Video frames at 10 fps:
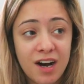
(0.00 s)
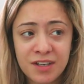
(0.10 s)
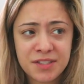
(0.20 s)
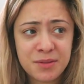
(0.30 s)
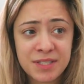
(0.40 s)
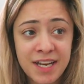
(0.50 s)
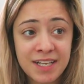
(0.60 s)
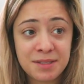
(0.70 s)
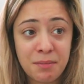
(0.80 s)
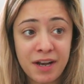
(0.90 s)
Also, today
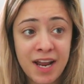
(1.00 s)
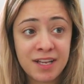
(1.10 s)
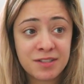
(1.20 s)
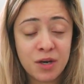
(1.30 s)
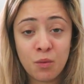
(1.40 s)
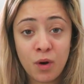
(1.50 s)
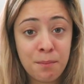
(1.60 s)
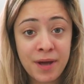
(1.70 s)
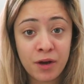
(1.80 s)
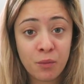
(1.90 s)
is a Monday, so
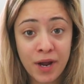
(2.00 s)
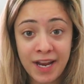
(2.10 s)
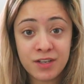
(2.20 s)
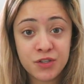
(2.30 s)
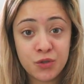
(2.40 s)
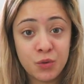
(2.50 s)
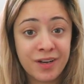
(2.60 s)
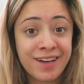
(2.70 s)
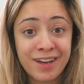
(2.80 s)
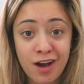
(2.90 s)
what better way to
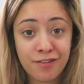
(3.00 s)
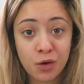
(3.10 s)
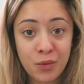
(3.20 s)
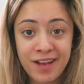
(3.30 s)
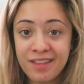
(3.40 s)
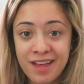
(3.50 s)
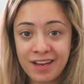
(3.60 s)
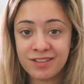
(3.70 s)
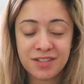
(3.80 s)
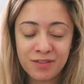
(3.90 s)
kick off our week
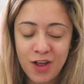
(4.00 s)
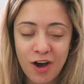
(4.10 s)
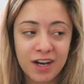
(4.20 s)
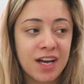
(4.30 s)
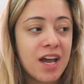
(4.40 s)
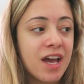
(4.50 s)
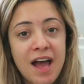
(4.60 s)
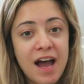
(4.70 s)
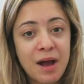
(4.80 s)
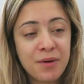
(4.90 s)
than to vlog?
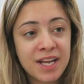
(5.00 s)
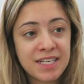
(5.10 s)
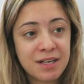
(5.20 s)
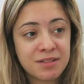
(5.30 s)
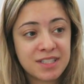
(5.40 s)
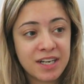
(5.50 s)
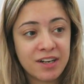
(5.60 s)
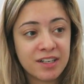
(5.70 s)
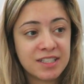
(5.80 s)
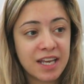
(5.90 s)
I want to head
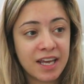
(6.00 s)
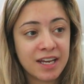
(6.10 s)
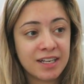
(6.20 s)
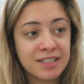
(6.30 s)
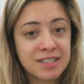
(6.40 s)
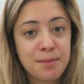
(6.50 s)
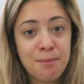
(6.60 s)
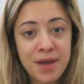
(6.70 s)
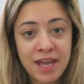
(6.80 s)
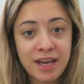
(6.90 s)
downstairs and
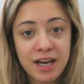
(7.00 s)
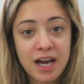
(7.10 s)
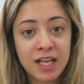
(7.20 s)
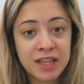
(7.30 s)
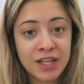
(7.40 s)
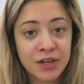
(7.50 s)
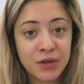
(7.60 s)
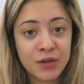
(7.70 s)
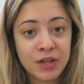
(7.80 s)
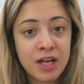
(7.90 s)
make a
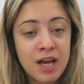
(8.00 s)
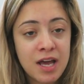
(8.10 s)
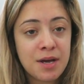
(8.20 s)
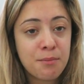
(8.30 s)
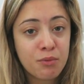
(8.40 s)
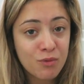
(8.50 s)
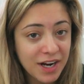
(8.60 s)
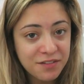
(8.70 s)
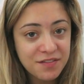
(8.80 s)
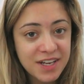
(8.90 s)
little
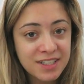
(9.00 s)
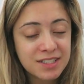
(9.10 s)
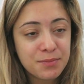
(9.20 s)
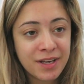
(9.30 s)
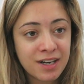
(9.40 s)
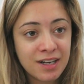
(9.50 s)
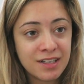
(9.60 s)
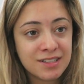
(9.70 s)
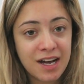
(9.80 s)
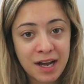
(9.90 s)
breakfast
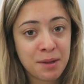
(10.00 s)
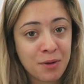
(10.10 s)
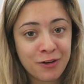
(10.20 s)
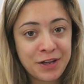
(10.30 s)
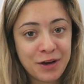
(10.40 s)
because I'm already